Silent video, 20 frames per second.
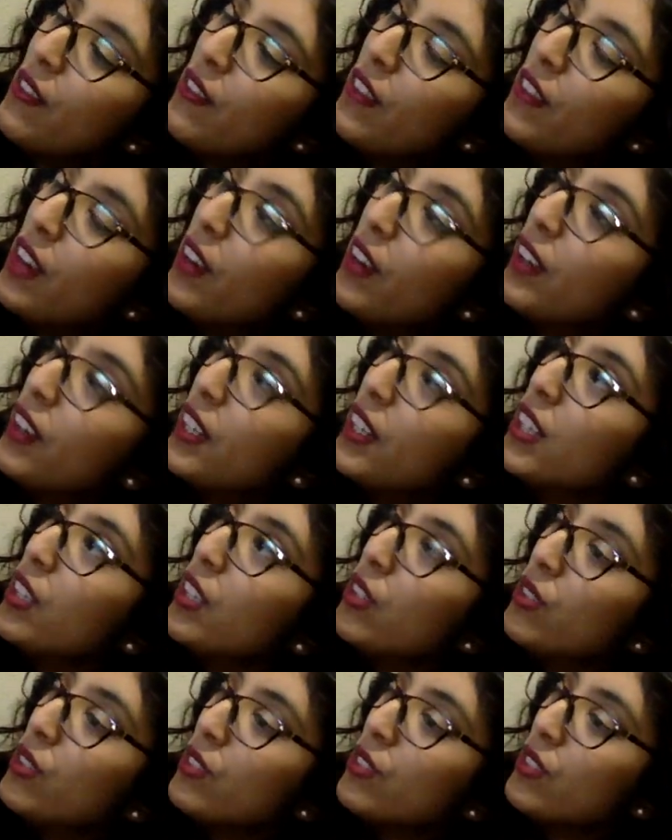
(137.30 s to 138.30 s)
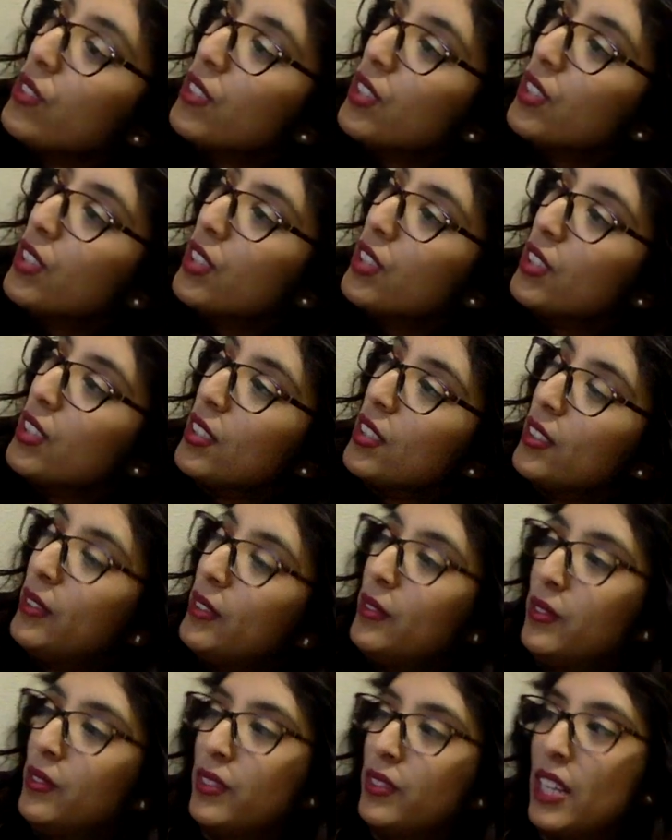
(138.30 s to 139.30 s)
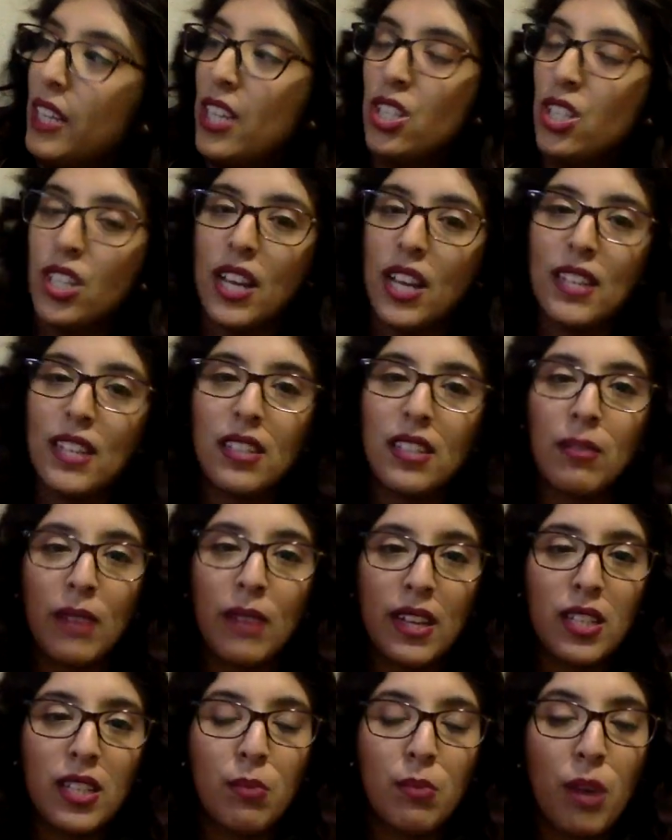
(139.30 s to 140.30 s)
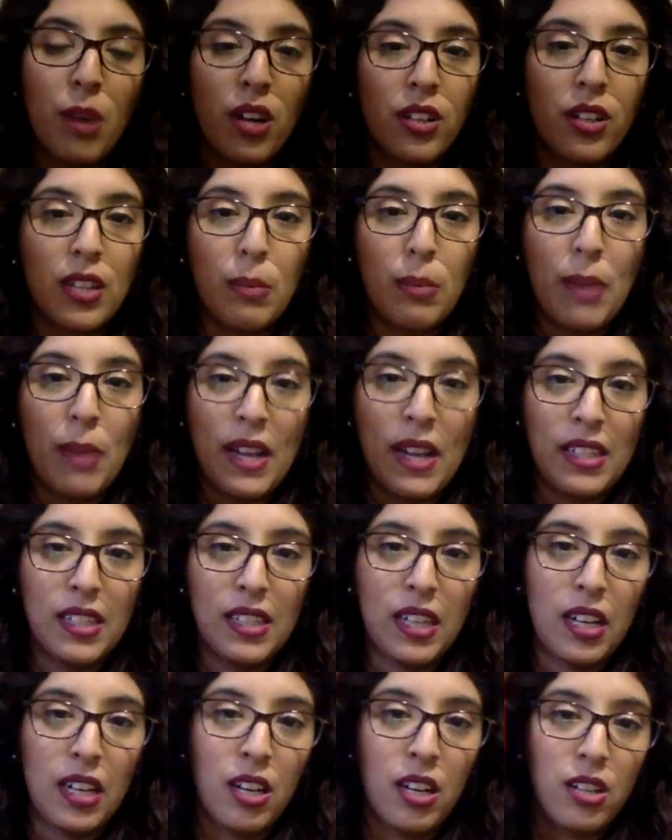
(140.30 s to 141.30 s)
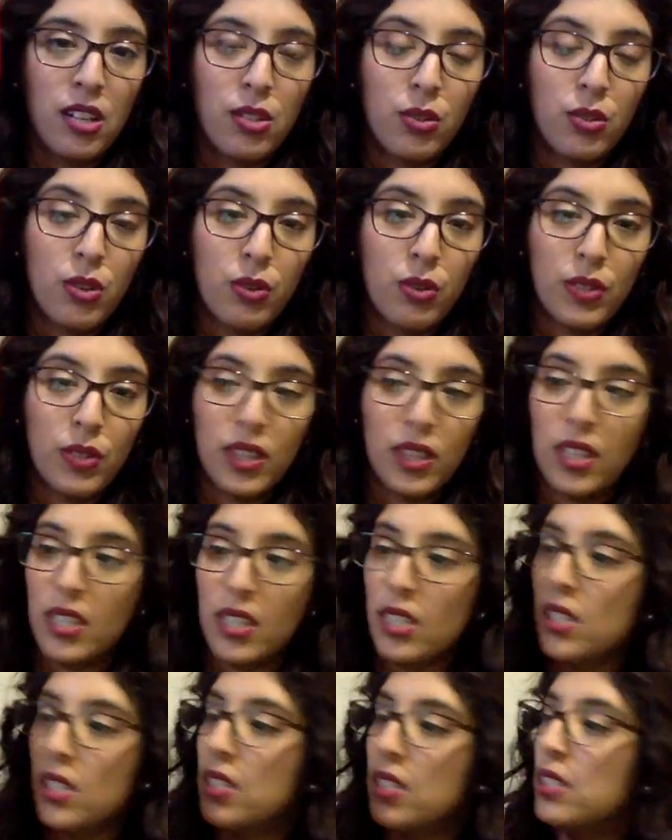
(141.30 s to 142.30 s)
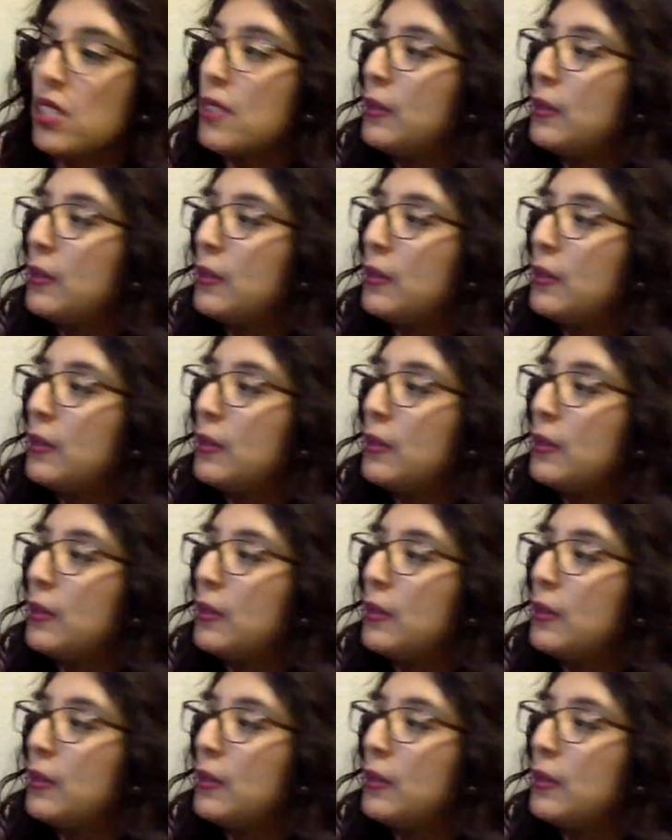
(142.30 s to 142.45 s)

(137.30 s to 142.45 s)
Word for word: Very cute. And she has some like sparkly pants that can also go with this.